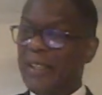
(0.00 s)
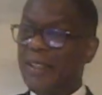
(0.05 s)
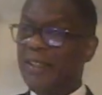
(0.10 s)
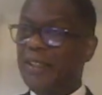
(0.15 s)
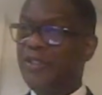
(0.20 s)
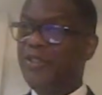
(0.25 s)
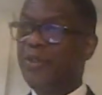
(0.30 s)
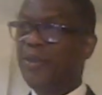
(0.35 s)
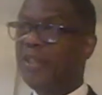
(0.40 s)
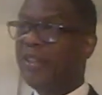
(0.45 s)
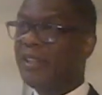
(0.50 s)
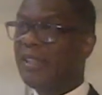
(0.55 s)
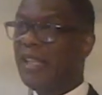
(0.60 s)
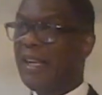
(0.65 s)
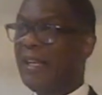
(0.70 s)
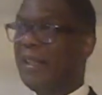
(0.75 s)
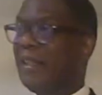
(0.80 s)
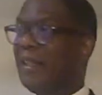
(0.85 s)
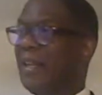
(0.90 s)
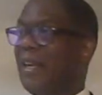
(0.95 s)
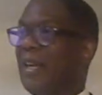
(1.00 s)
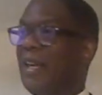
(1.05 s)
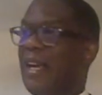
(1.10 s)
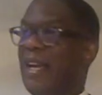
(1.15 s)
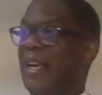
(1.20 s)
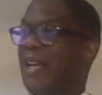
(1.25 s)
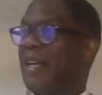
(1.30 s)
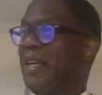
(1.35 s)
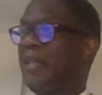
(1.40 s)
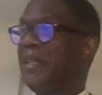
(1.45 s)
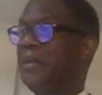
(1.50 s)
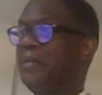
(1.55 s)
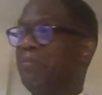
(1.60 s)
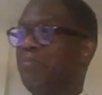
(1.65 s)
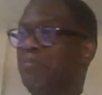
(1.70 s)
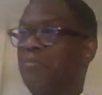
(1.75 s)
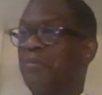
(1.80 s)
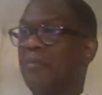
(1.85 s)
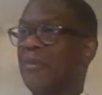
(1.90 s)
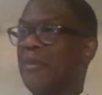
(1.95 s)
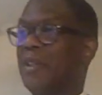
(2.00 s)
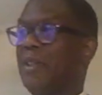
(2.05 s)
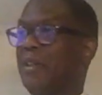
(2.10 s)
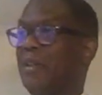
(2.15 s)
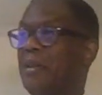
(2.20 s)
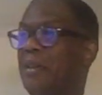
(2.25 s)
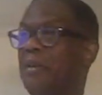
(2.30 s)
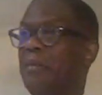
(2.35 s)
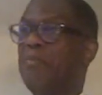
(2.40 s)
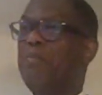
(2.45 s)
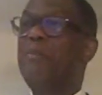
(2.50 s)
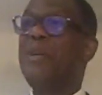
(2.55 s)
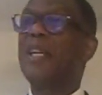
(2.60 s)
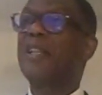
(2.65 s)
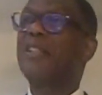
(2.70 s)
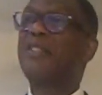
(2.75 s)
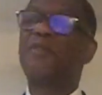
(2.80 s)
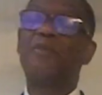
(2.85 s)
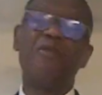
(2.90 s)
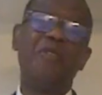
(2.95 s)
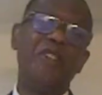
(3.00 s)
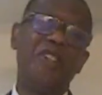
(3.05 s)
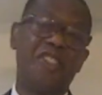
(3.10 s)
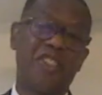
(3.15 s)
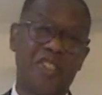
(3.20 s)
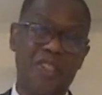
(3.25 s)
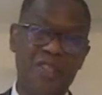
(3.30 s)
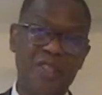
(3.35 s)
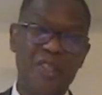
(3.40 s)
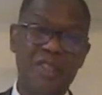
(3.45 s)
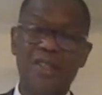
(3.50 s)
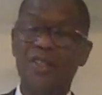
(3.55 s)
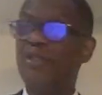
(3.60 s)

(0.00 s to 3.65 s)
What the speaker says: You could take and mix fish.